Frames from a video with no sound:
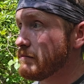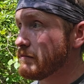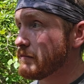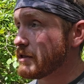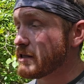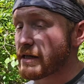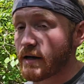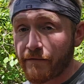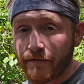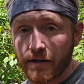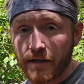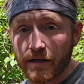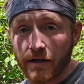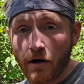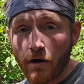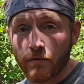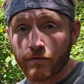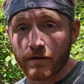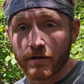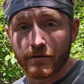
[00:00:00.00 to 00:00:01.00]
Because I very
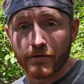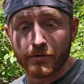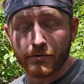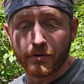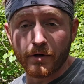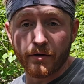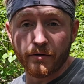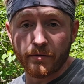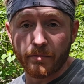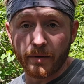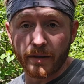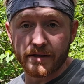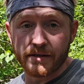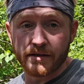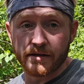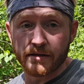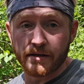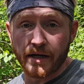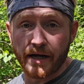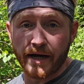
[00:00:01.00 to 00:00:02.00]
often do go to
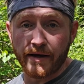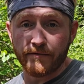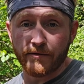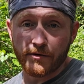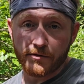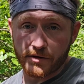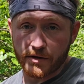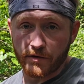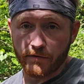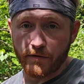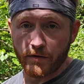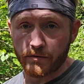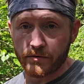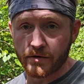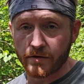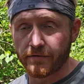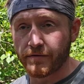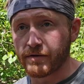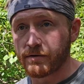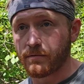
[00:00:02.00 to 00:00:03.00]
places that have no cell phone
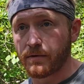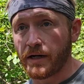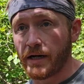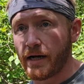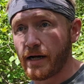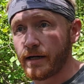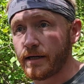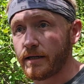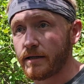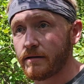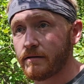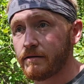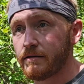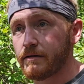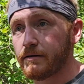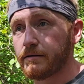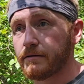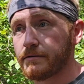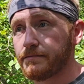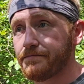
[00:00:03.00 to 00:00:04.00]
service when I hike.
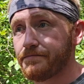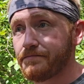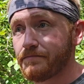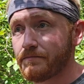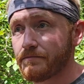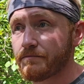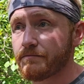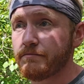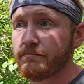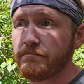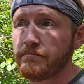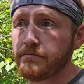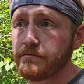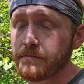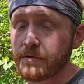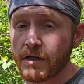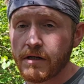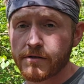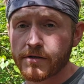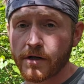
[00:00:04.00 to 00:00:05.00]

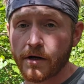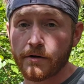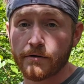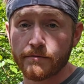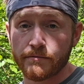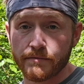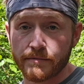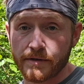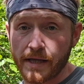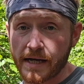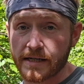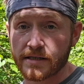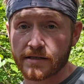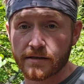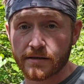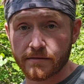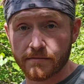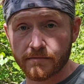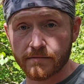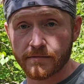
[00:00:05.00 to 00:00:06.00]
So
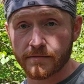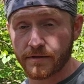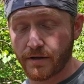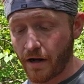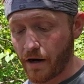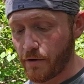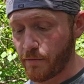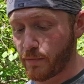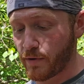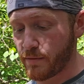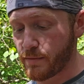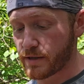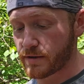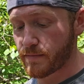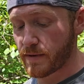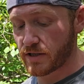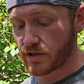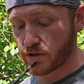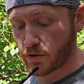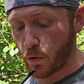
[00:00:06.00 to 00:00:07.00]
that's, you know, pretty much
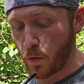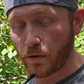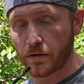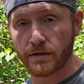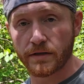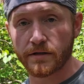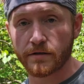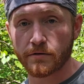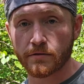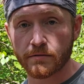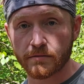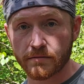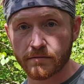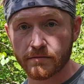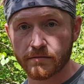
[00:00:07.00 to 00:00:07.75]
my short little